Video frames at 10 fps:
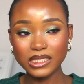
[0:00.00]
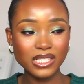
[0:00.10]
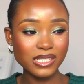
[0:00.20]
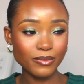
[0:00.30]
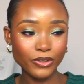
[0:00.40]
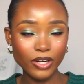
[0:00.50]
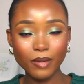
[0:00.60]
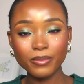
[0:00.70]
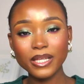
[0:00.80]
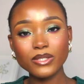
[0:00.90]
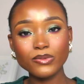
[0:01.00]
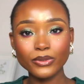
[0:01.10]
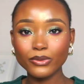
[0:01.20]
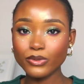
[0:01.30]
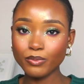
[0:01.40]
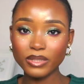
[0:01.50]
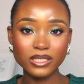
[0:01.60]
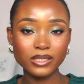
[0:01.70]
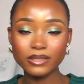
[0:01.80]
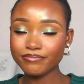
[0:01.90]
then tomorrow I'll apply to one or two
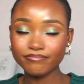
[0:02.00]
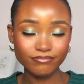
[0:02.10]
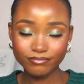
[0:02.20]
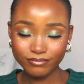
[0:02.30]
places. Mm-mm.